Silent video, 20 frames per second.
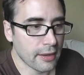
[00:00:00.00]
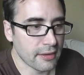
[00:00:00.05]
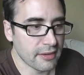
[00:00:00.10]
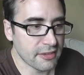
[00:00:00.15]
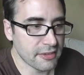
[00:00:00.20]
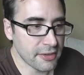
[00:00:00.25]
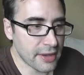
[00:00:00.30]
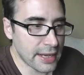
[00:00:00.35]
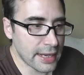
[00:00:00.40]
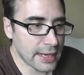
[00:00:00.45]

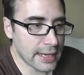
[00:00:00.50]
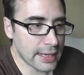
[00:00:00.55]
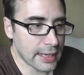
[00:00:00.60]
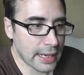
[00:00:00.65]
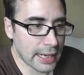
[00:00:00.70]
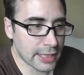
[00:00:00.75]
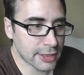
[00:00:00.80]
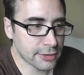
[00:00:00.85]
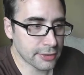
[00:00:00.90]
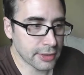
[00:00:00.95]
They
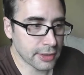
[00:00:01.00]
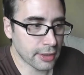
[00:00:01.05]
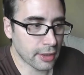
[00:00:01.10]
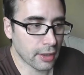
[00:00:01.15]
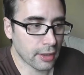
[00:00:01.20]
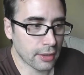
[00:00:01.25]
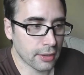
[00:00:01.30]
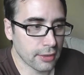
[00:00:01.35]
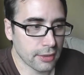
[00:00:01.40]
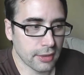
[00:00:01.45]
actually
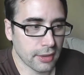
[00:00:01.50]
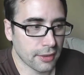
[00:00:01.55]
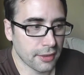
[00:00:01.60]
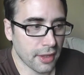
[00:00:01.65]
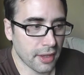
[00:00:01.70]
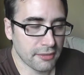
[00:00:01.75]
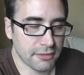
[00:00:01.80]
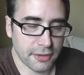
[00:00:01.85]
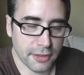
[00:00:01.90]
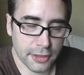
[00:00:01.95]
are
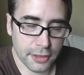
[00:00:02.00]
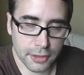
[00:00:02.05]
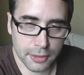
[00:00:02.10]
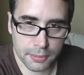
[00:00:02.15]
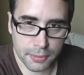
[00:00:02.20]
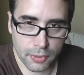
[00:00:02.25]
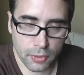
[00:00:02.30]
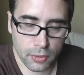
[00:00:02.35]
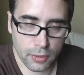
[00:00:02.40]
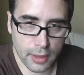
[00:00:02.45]
not very good
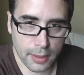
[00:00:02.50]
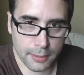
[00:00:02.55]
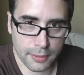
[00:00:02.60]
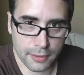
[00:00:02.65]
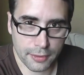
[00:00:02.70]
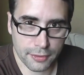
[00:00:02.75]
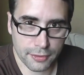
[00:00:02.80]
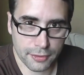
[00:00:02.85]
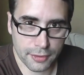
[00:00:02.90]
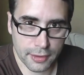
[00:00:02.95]

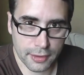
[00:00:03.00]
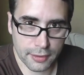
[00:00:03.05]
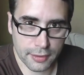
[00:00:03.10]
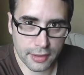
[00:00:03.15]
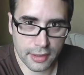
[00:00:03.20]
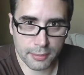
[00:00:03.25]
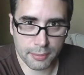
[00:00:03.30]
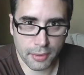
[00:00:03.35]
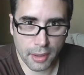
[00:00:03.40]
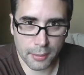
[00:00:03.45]
programmers.
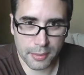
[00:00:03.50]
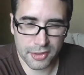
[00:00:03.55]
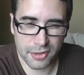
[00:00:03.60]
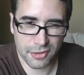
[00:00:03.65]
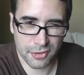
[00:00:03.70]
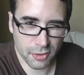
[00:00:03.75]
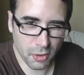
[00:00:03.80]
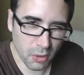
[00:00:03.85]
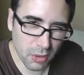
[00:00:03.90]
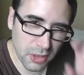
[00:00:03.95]
They probably
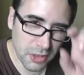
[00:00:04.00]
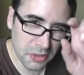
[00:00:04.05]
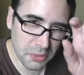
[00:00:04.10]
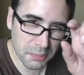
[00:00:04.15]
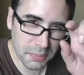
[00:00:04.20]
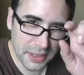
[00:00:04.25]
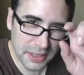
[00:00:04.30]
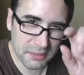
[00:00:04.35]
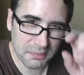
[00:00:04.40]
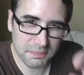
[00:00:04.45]
just know a little
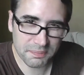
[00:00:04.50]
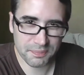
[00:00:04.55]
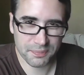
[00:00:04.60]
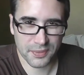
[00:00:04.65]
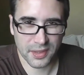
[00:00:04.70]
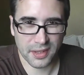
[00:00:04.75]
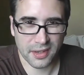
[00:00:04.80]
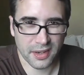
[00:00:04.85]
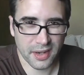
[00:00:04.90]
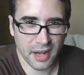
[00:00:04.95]
bit.
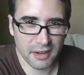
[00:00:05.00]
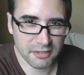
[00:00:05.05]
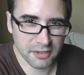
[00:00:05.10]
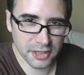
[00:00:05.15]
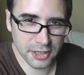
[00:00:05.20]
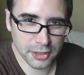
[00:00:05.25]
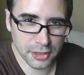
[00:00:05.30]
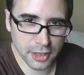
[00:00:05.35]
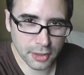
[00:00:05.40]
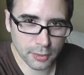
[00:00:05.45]
They're not
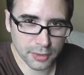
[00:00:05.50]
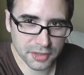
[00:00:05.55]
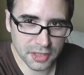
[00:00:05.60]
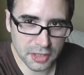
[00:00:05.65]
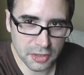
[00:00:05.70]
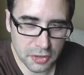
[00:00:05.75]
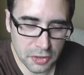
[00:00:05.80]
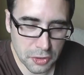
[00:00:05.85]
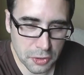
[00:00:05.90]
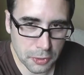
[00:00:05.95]
very good at what they
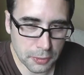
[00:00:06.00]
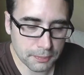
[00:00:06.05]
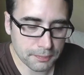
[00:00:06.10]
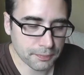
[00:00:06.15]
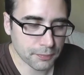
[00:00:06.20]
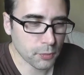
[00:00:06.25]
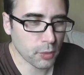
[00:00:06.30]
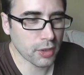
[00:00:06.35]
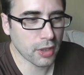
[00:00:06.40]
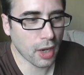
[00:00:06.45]
do.
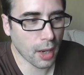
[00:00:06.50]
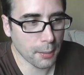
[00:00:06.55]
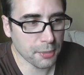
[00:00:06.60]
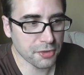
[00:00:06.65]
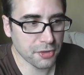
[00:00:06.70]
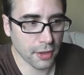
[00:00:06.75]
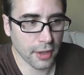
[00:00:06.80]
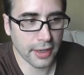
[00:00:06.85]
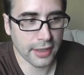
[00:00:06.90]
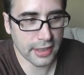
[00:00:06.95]
Well, comp
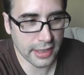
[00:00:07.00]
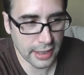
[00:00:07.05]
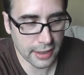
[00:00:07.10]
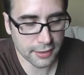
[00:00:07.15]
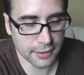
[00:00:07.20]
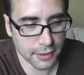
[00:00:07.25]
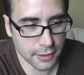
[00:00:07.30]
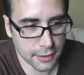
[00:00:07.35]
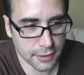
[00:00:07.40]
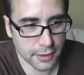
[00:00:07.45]
sci, yeah,
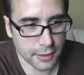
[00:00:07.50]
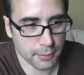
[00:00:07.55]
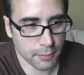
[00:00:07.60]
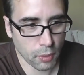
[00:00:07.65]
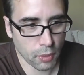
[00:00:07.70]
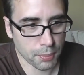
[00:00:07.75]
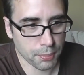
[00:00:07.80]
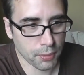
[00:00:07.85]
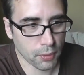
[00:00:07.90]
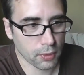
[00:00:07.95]
they're
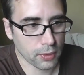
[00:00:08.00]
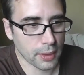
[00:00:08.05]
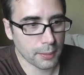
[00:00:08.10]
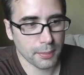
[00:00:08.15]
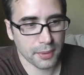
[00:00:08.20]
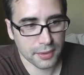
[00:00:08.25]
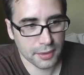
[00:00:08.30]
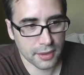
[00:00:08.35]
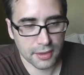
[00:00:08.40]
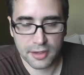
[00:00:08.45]
more programmed,
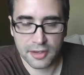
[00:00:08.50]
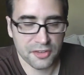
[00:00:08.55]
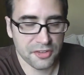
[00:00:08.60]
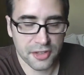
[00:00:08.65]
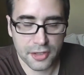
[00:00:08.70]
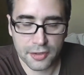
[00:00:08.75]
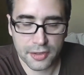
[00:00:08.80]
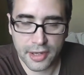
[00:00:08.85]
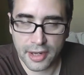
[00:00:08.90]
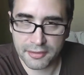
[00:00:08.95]
but they're
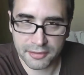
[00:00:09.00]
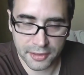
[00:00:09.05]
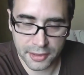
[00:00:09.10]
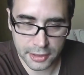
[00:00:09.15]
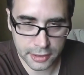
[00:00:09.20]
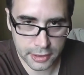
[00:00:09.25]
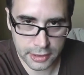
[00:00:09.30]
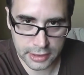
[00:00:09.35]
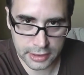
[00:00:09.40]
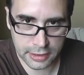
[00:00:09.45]
still not very
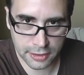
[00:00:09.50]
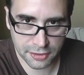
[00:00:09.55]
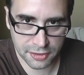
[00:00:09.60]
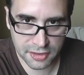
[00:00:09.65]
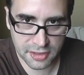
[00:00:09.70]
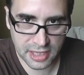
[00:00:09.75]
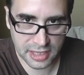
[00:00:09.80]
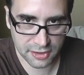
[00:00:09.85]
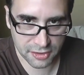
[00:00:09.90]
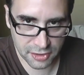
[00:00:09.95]
good because
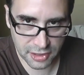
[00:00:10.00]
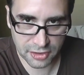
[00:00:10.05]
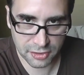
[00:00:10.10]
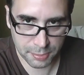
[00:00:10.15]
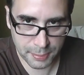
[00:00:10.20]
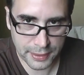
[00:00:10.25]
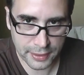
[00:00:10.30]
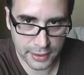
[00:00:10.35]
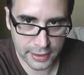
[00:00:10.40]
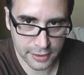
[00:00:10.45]
it takes
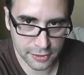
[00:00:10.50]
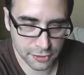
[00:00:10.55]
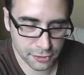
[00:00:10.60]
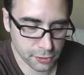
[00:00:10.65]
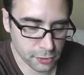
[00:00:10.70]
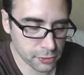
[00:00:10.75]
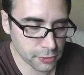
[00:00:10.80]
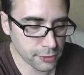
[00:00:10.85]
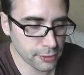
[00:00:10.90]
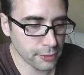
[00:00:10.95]
experience.
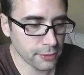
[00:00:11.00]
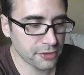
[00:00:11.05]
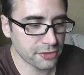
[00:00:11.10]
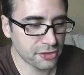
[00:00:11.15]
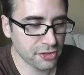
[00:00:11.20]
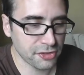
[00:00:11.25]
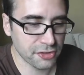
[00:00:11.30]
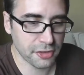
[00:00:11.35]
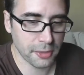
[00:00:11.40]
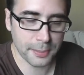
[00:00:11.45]
School is
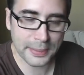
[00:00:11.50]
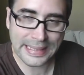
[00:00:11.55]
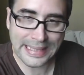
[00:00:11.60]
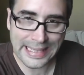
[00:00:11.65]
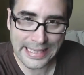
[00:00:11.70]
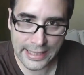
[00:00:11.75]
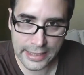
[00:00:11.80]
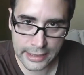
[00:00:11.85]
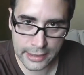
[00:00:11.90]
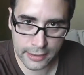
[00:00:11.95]
just the
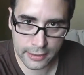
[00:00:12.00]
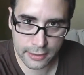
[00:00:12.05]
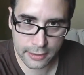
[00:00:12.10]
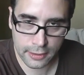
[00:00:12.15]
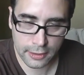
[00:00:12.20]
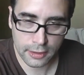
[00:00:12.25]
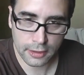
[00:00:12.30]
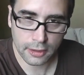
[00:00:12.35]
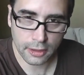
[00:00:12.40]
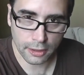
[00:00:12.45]
beginning
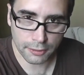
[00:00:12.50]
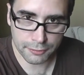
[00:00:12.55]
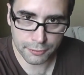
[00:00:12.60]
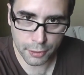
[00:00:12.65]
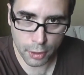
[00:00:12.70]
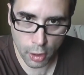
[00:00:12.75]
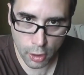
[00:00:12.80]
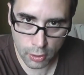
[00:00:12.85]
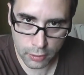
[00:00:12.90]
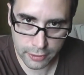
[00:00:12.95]
of
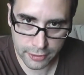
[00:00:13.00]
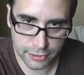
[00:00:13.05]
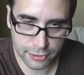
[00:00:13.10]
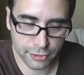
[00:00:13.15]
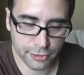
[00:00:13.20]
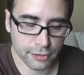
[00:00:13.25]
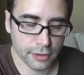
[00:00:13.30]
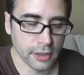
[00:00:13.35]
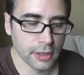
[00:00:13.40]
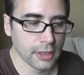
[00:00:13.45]

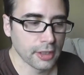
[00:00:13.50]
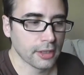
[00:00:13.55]
knowledge.